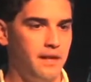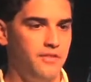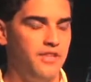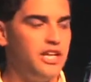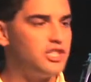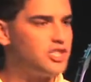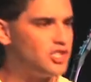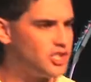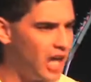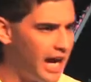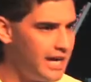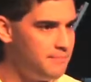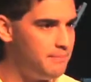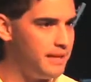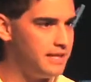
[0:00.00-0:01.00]
The
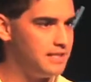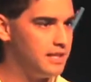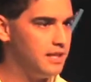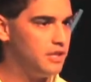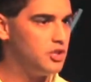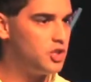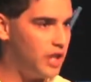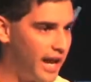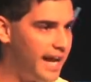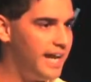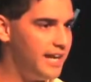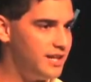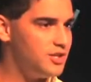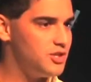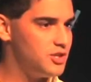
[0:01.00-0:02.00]
assignment
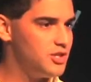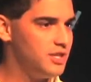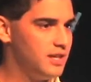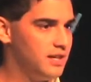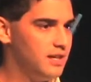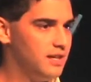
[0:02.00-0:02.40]
changed